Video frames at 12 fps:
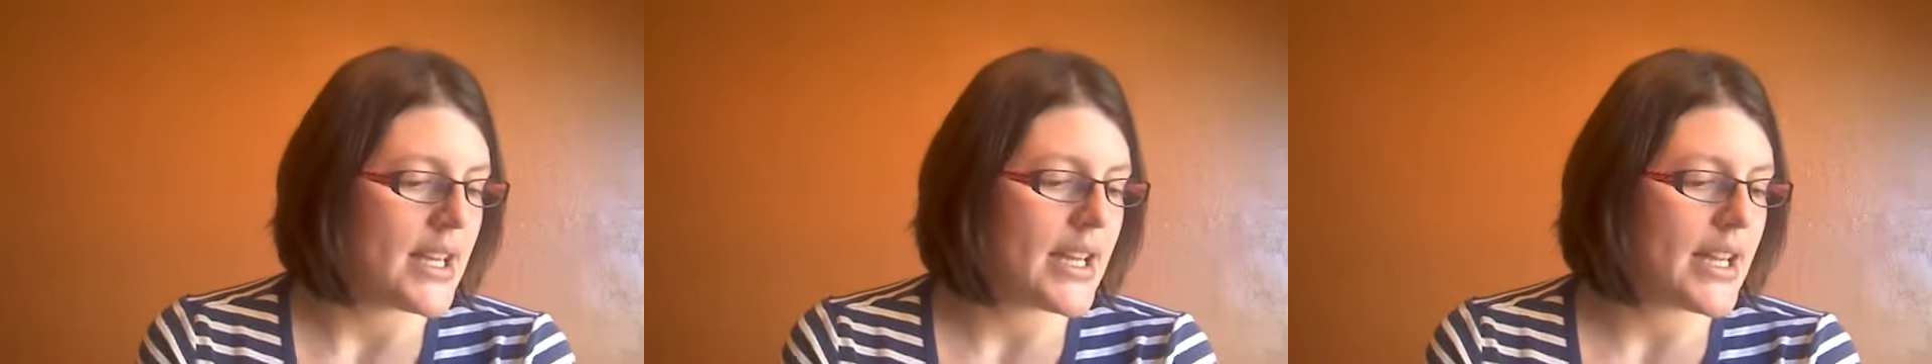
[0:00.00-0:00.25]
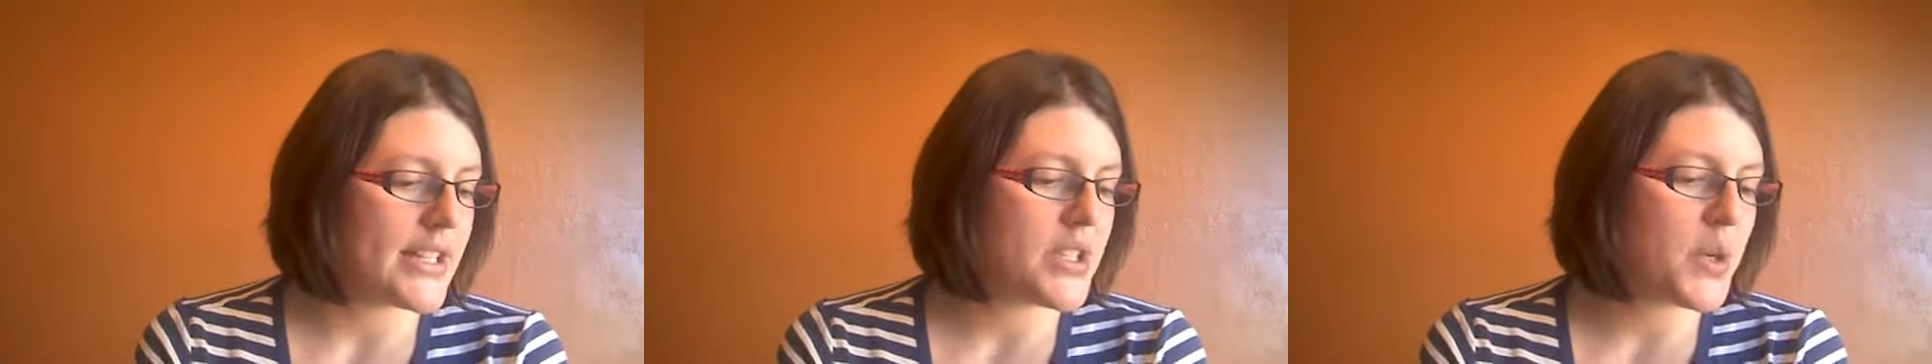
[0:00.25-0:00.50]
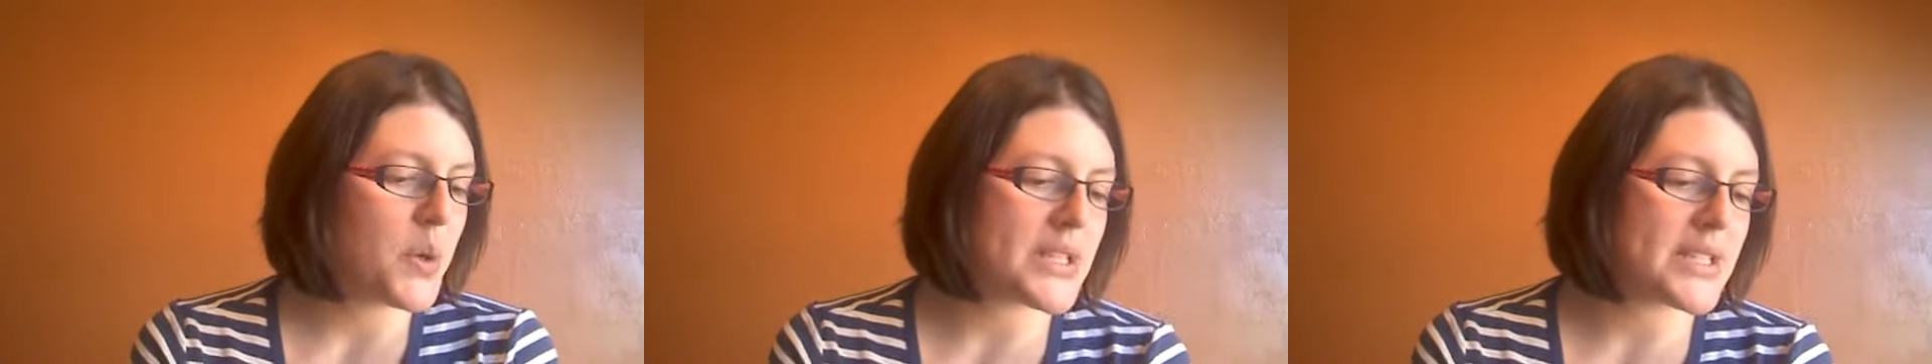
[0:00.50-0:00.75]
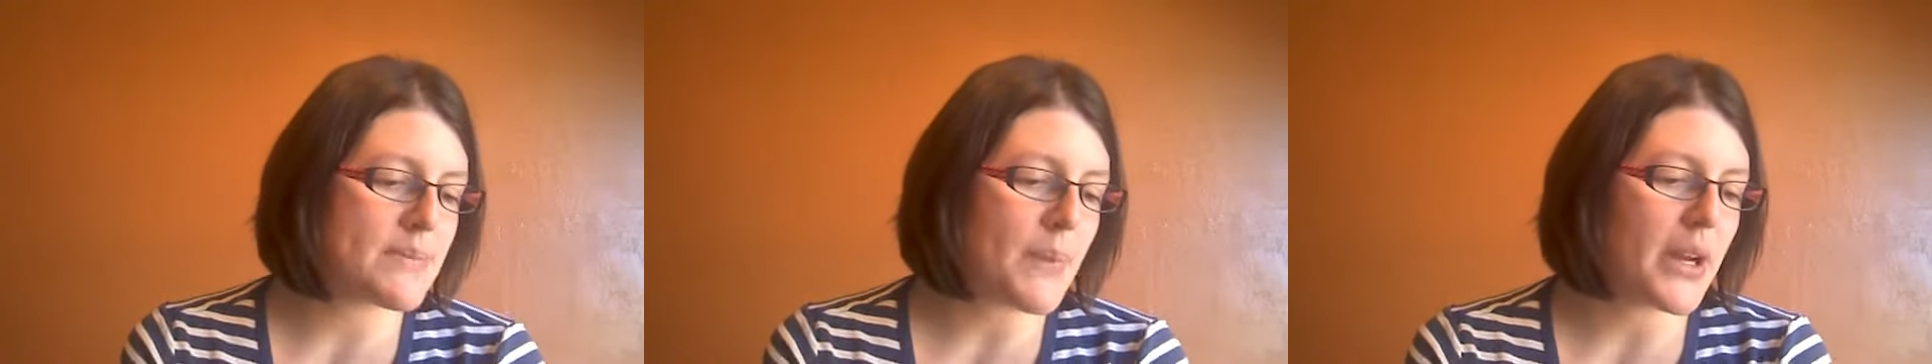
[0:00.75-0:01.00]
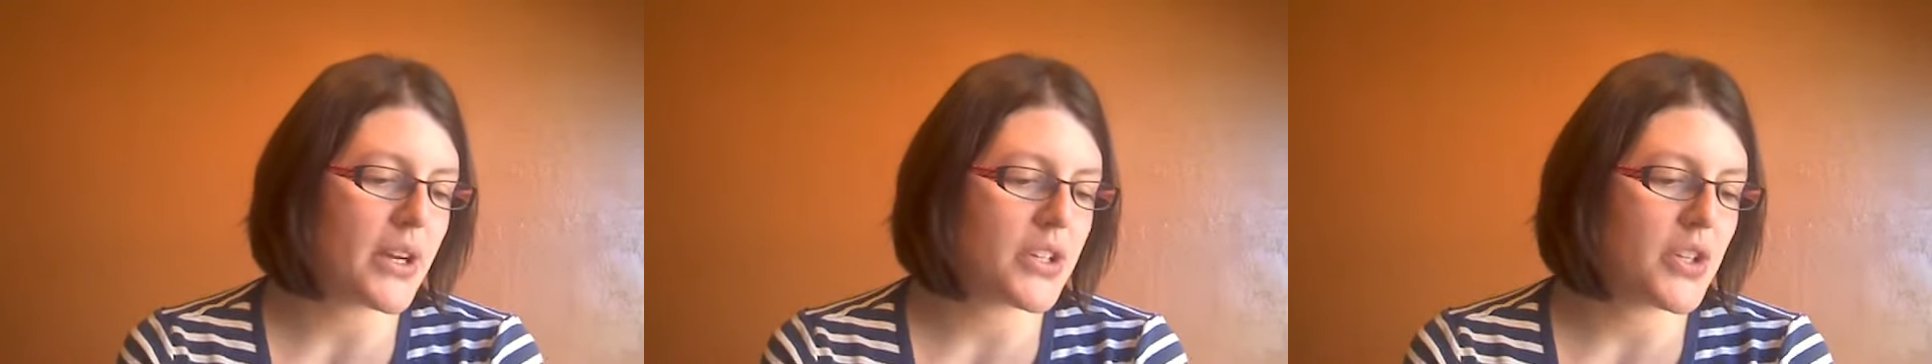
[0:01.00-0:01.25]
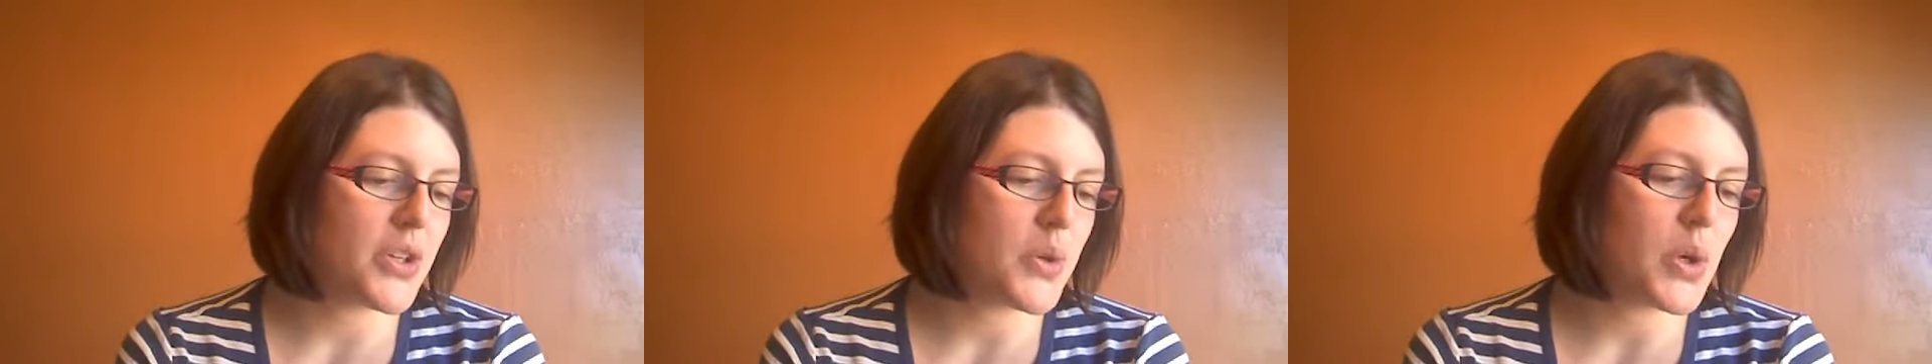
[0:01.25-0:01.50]
And who inspired
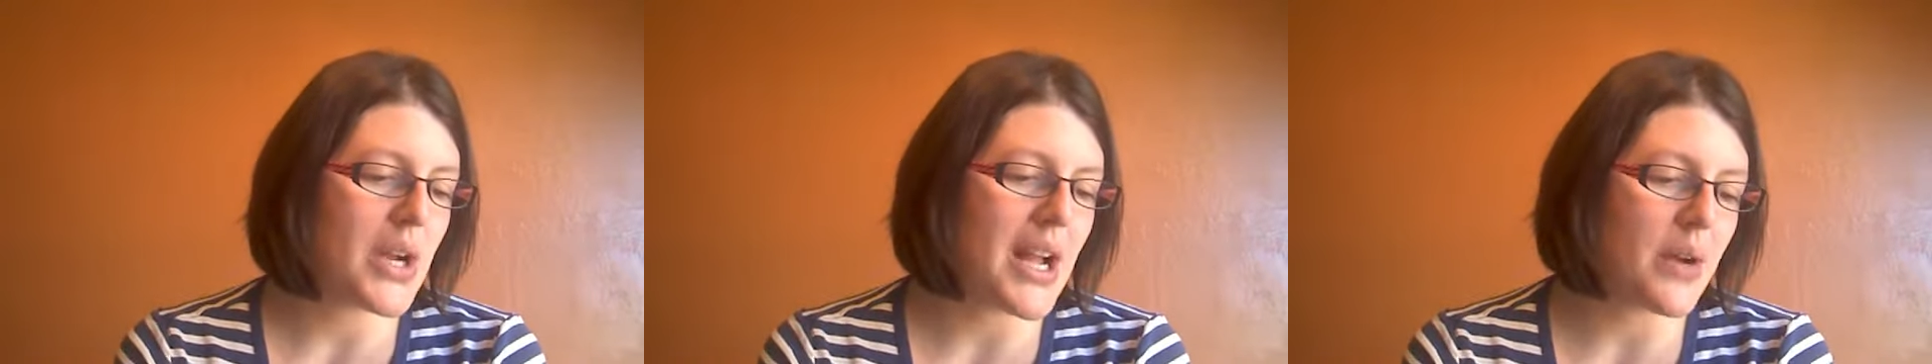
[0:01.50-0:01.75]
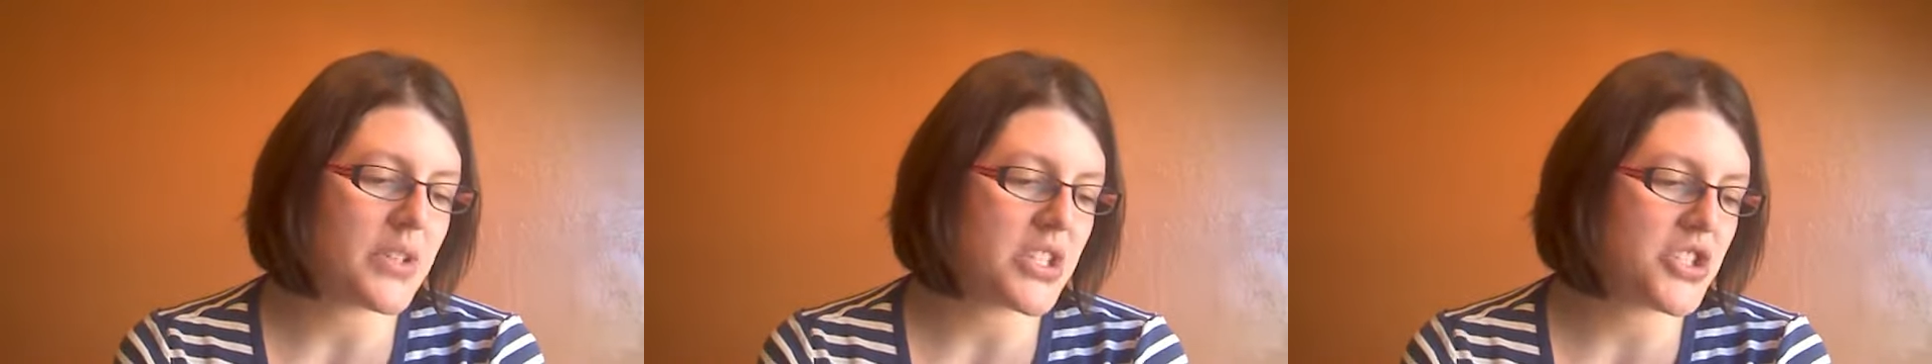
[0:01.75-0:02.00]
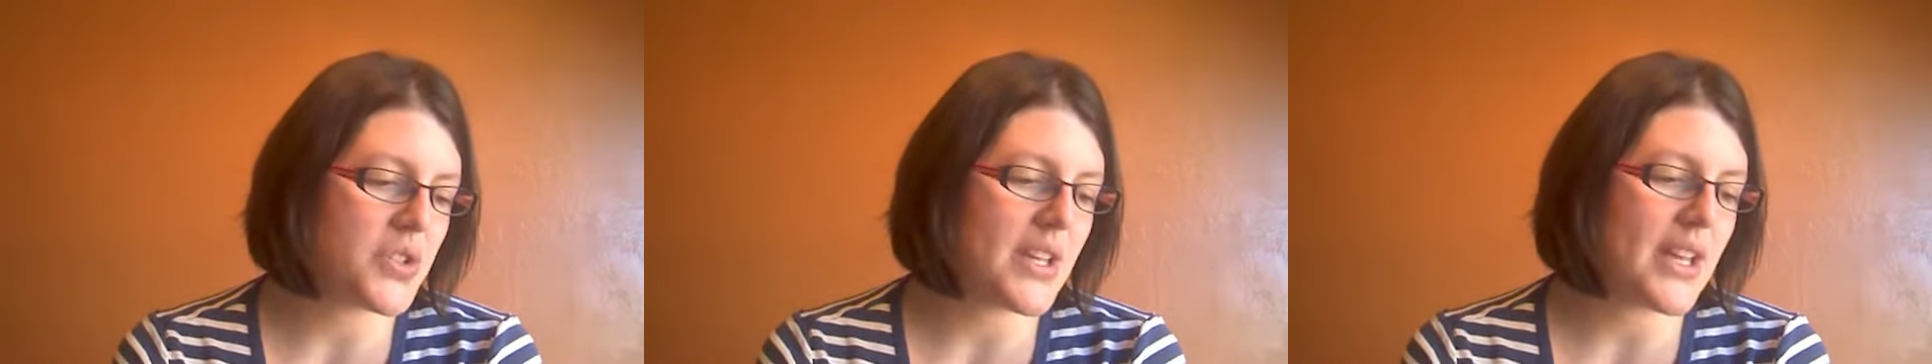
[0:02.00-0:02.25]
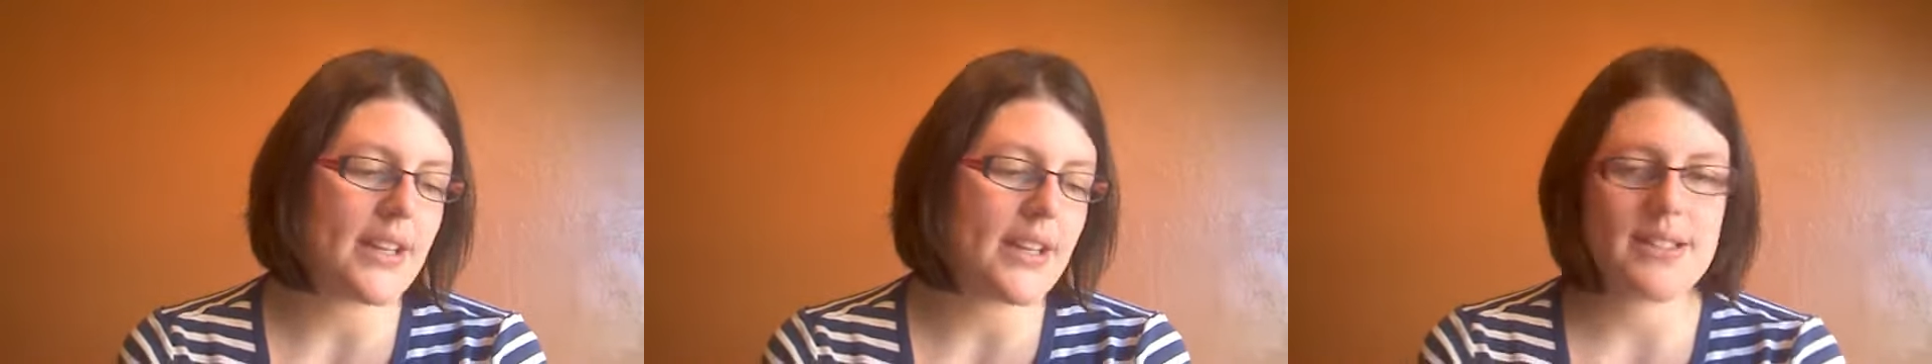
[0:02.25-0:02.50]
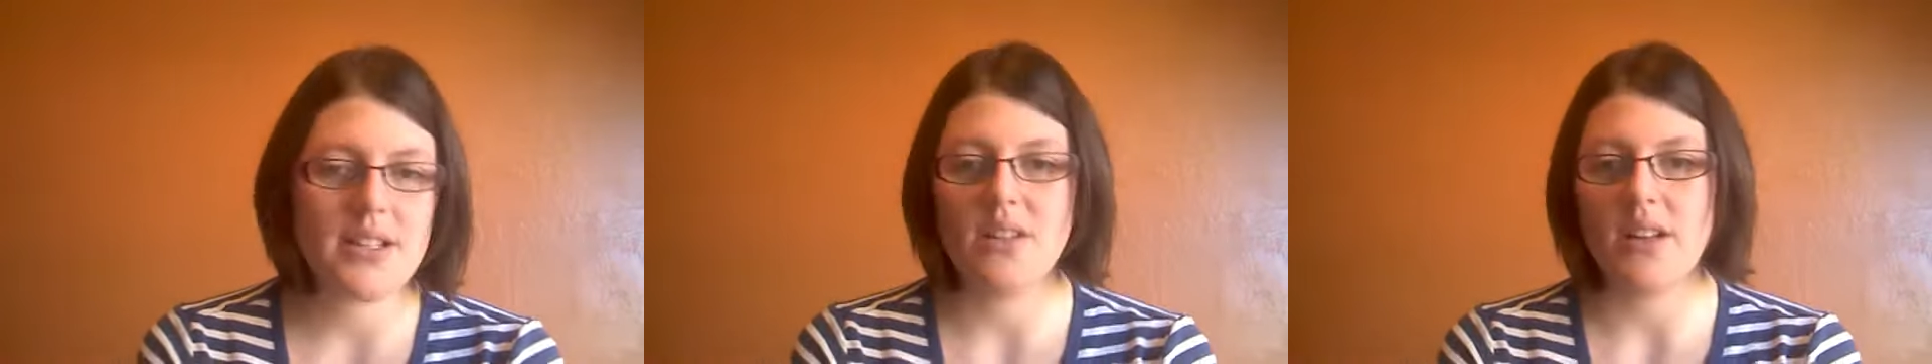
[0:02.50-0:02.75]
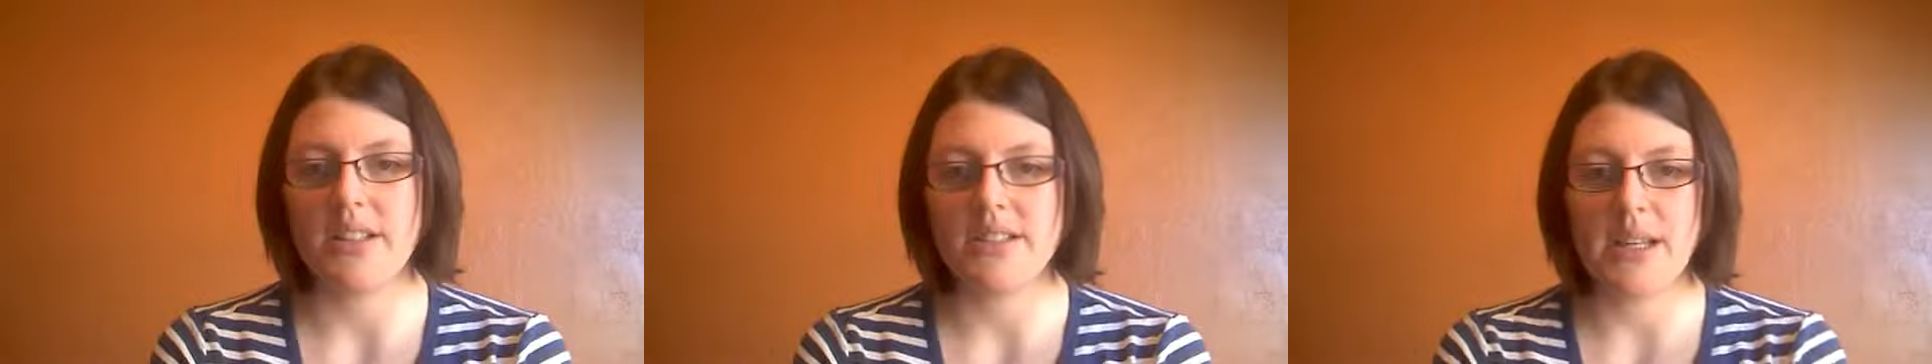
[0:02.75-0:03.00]
you or how did you get into
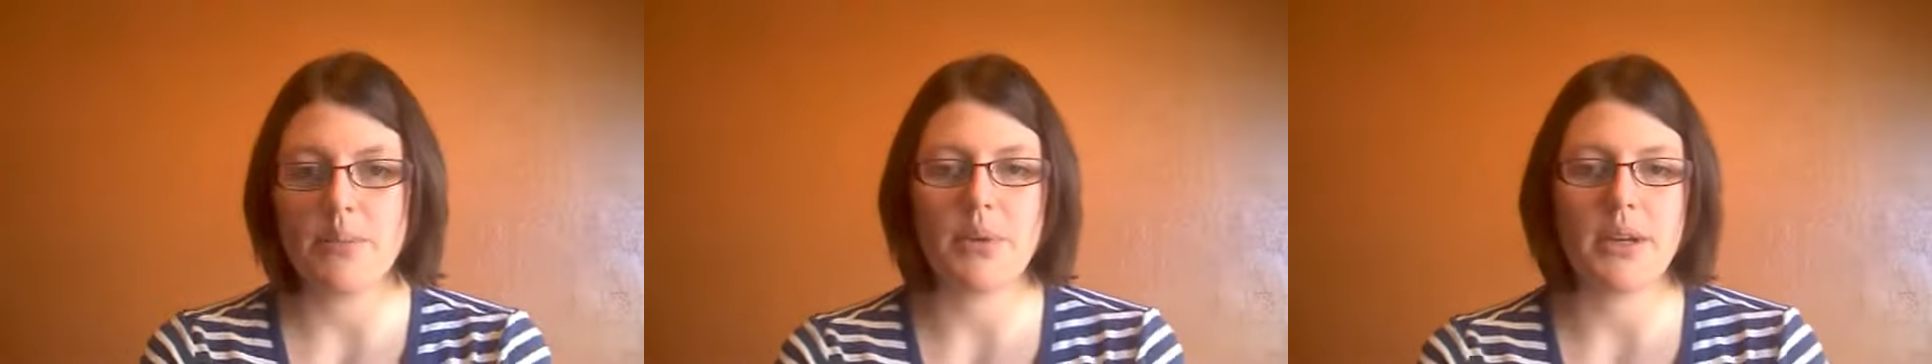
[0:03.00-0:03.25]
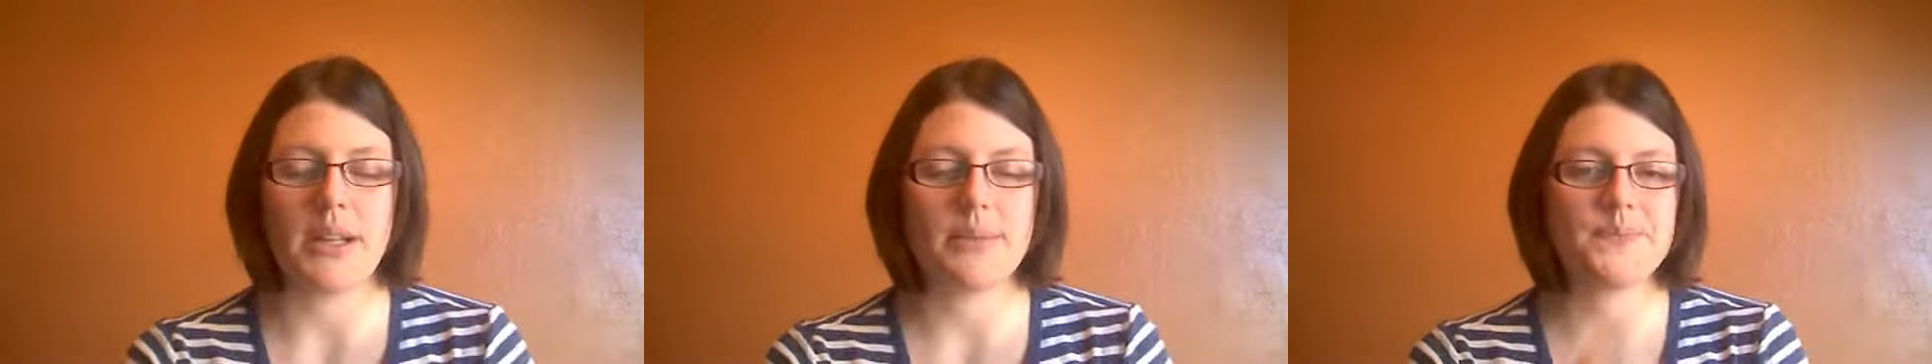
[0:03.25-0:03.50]
cloth diapering?